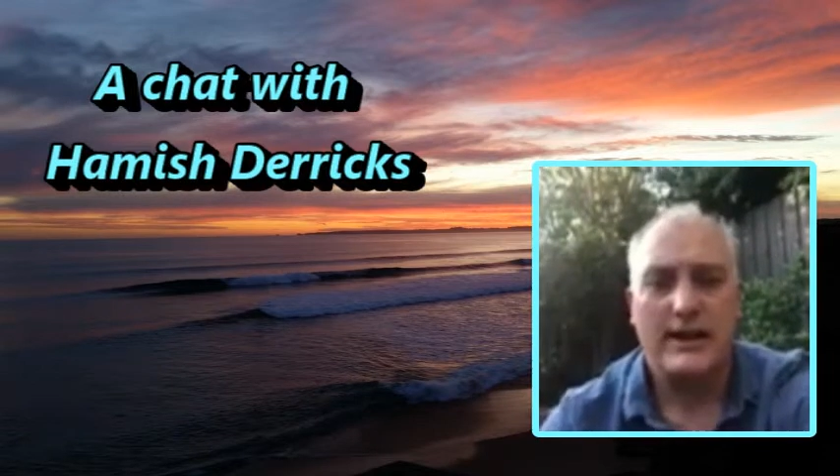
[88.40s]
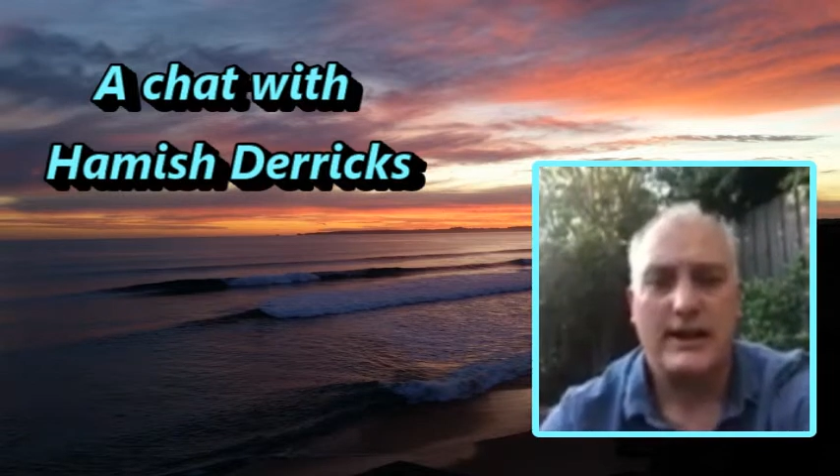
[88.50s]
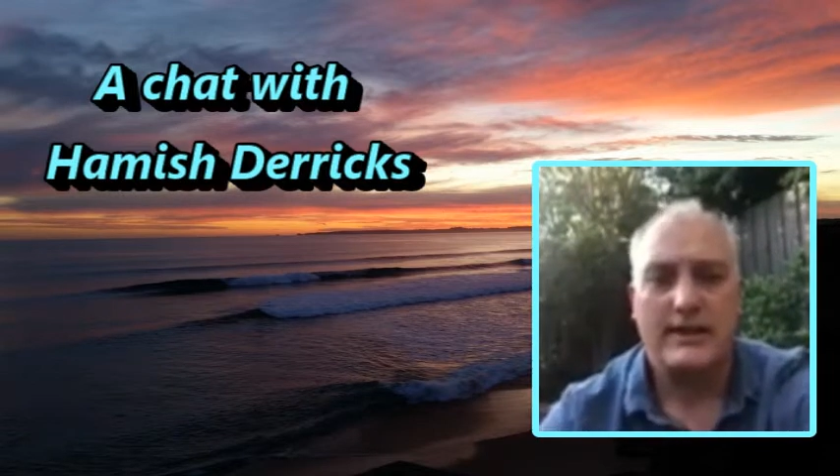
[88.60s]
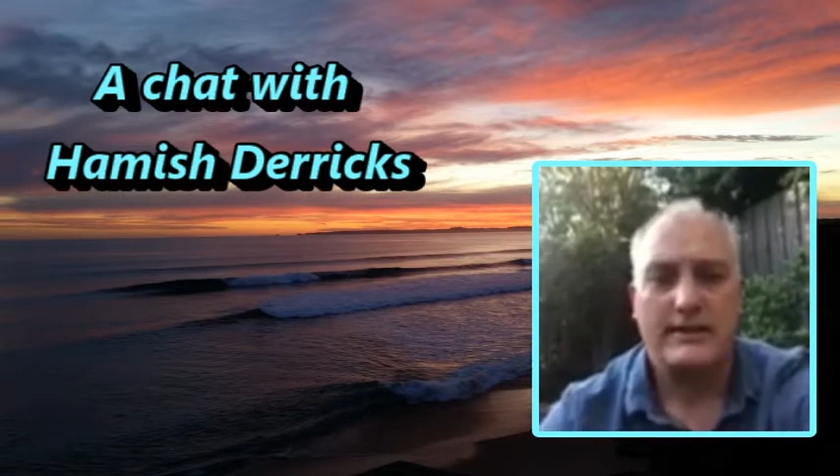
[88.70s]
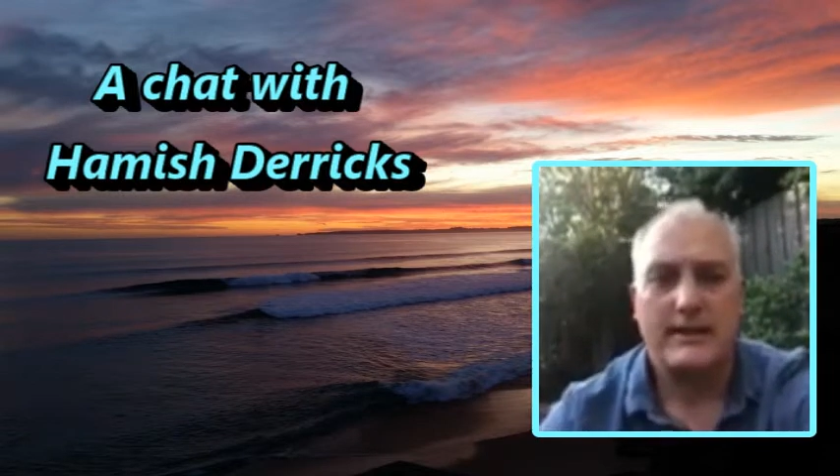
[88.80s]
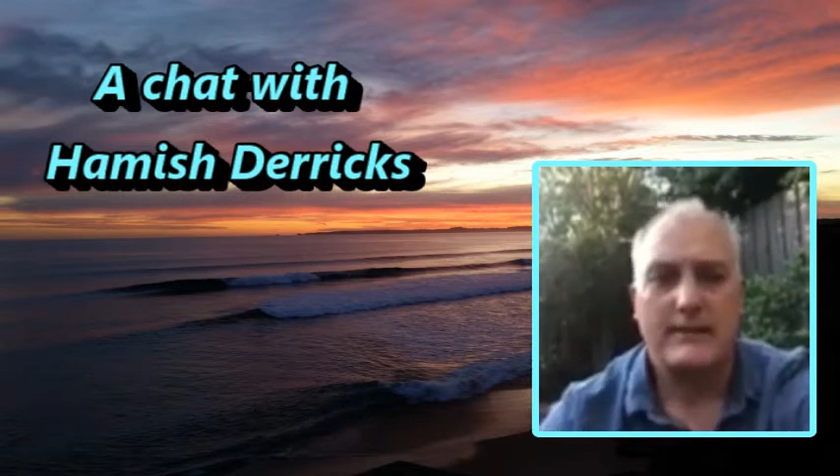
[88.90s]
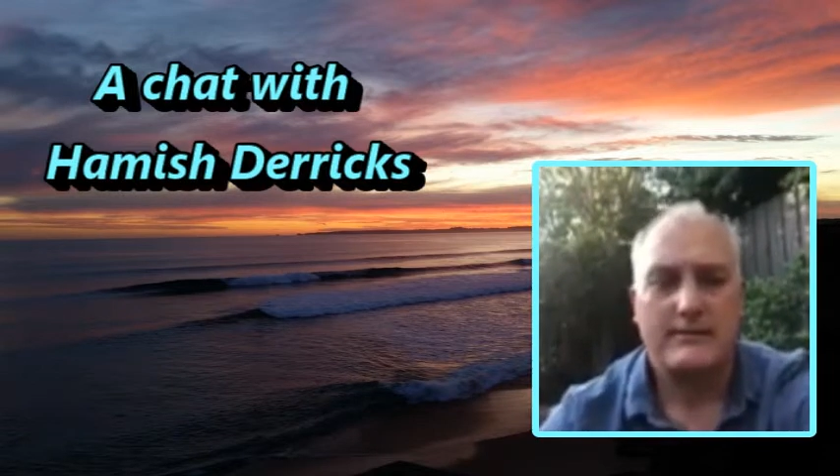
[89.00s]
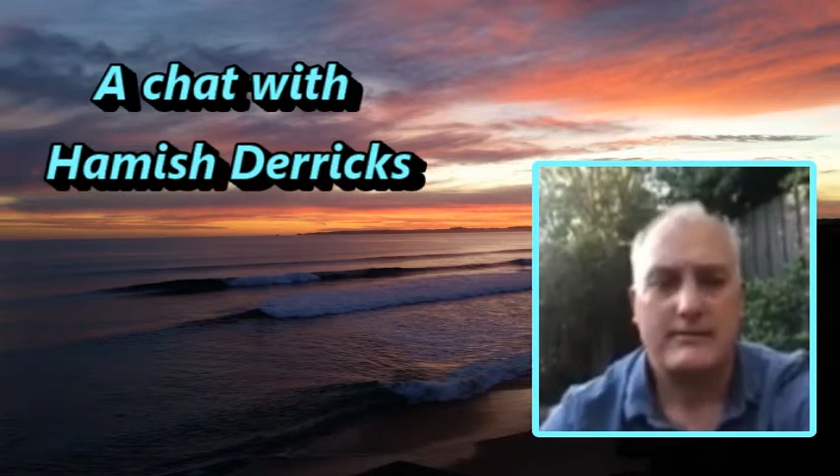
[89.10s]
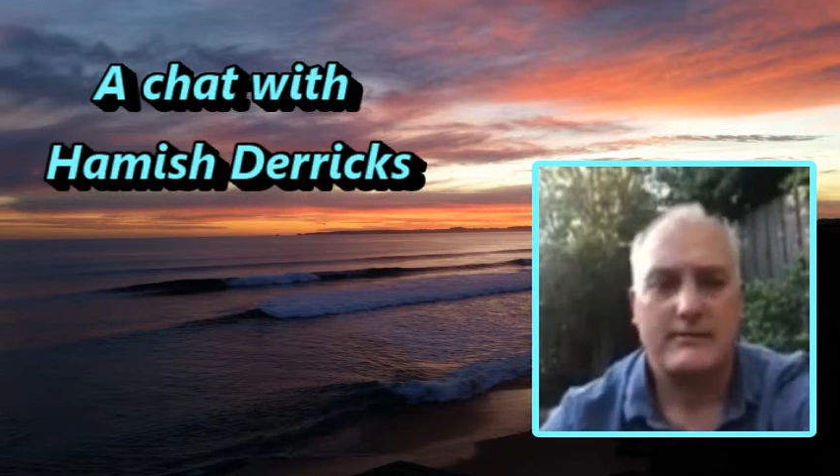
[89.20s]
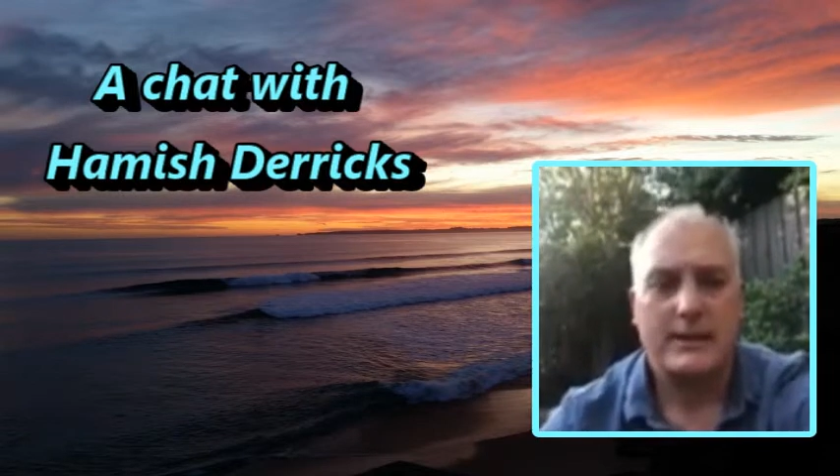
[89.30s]
And that
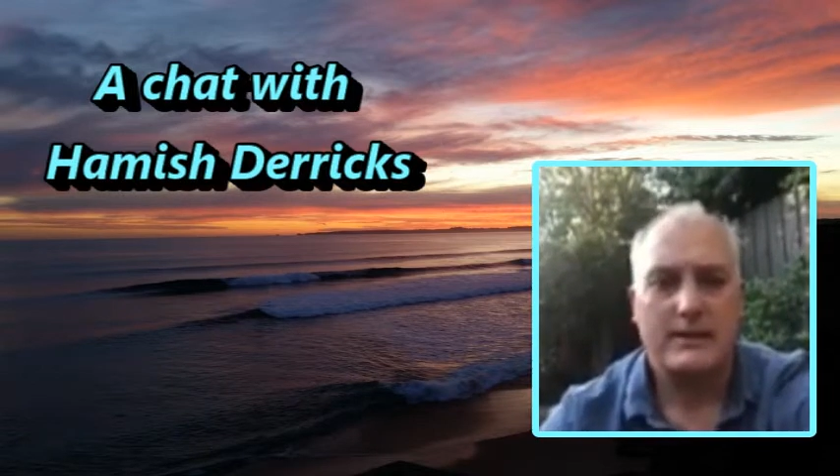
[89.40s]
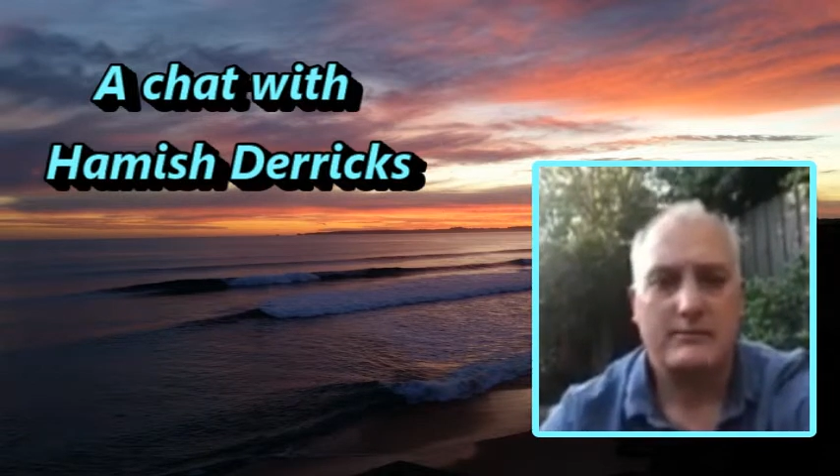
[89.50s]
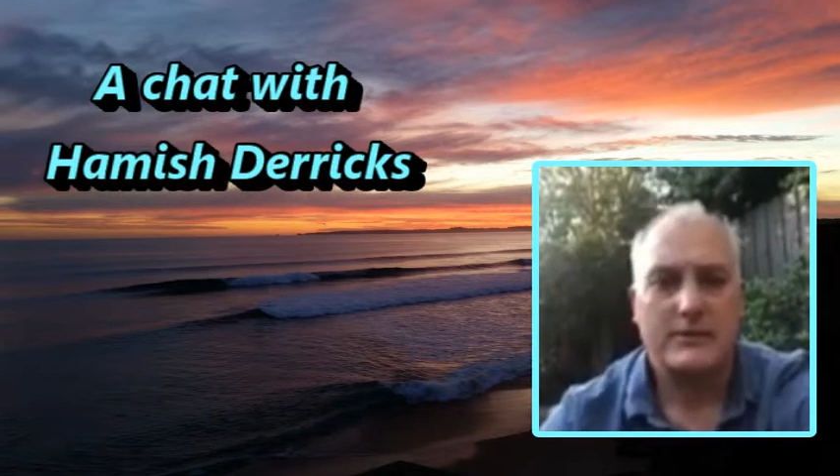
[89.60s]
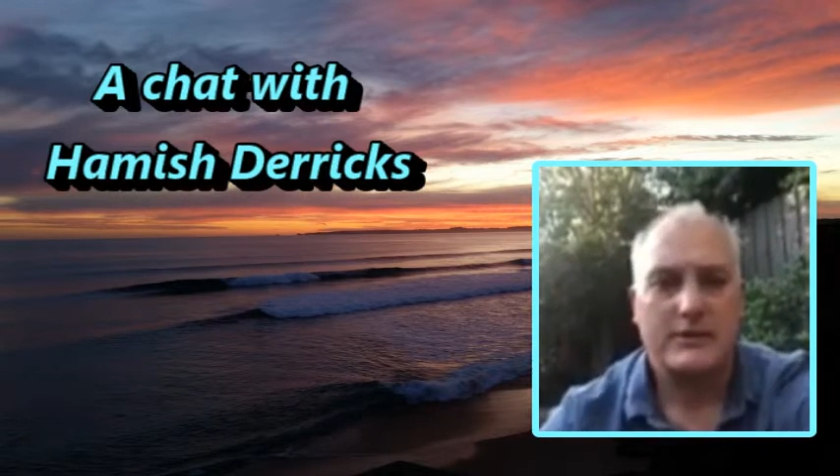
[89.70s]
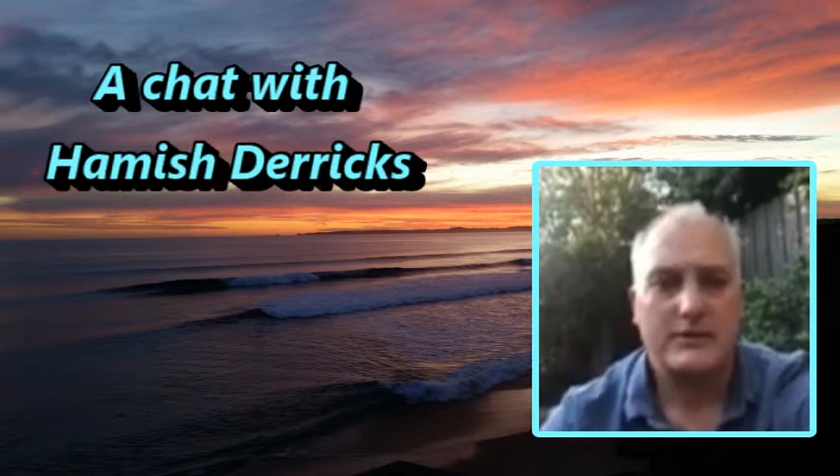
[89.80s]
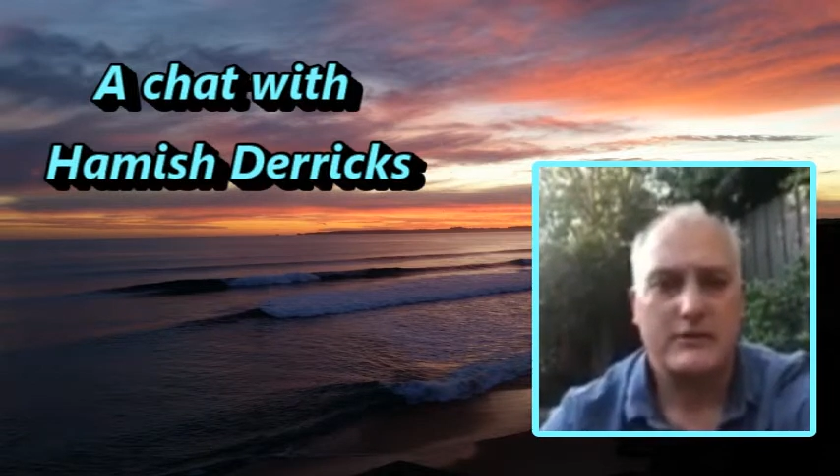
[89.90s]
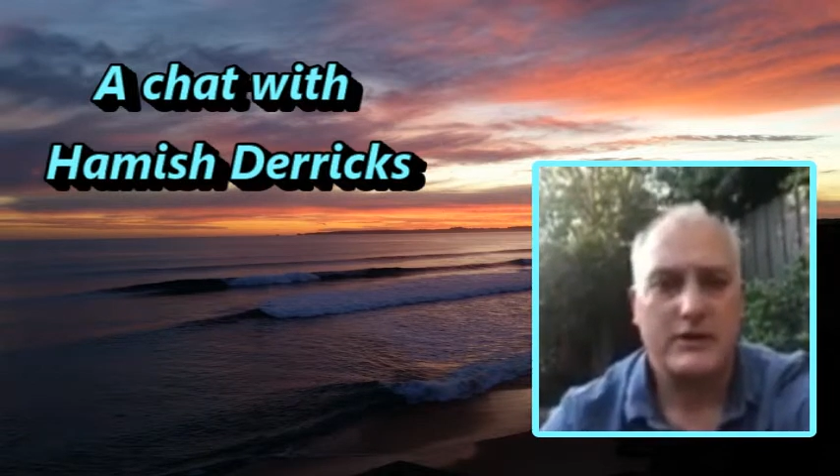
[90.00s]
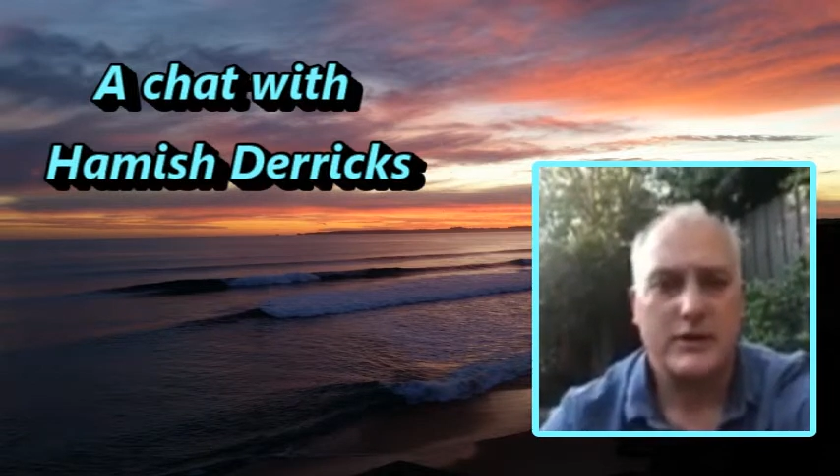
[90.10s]
meant myself,